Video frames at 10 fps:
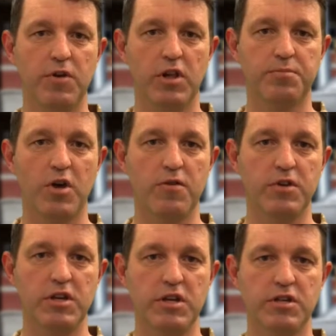developed
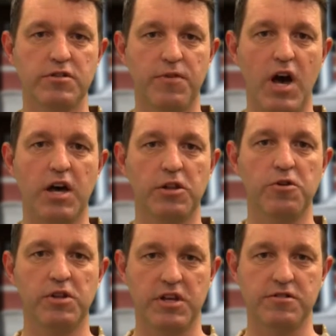over years of
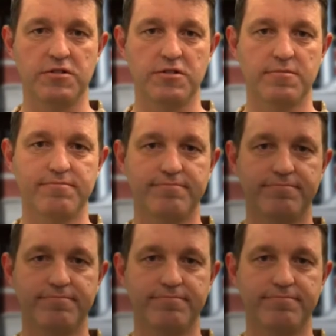hard-learned lessons.